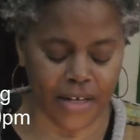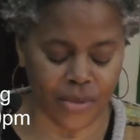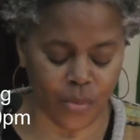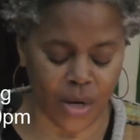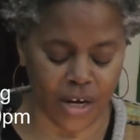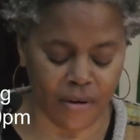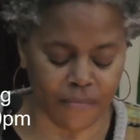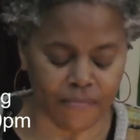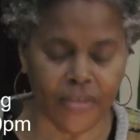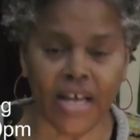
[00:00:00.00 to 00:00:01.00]
as
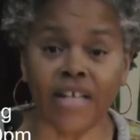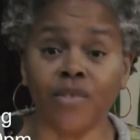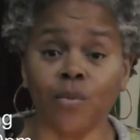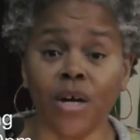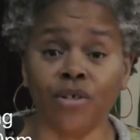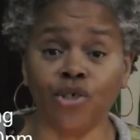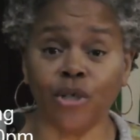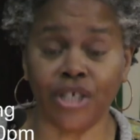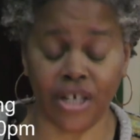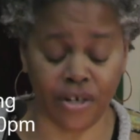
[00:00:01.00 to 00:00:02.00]
well as well
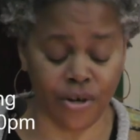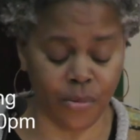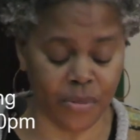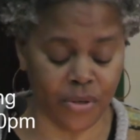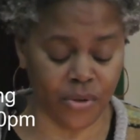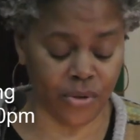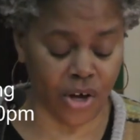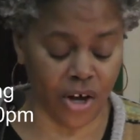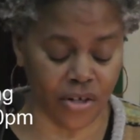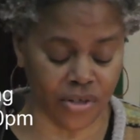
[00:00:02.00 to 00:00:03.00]
Georgetta Cooper, who's
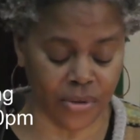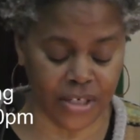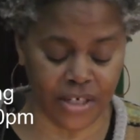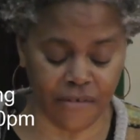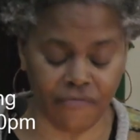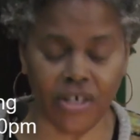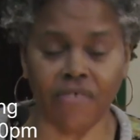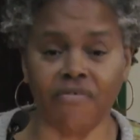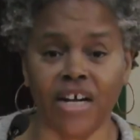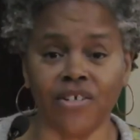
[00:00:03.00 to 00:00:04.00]
also a dear
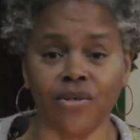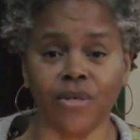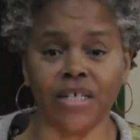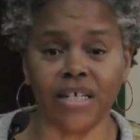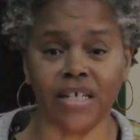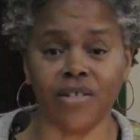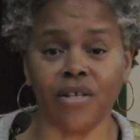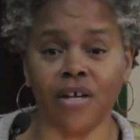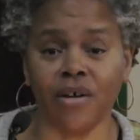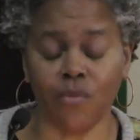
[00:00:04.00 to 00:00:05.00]
friend of ours who
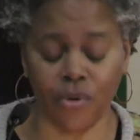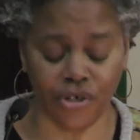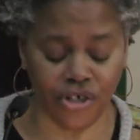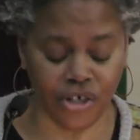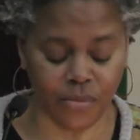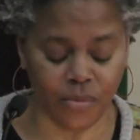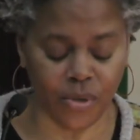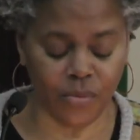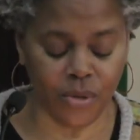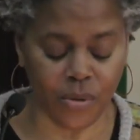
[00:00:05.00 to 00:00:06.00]
attends worship
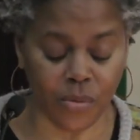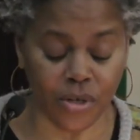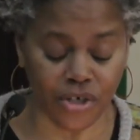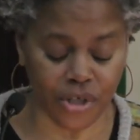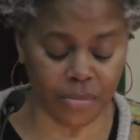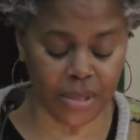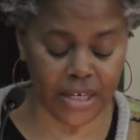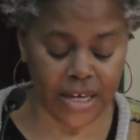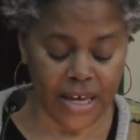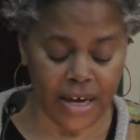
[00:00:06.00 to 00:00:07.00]
when we were worshiping,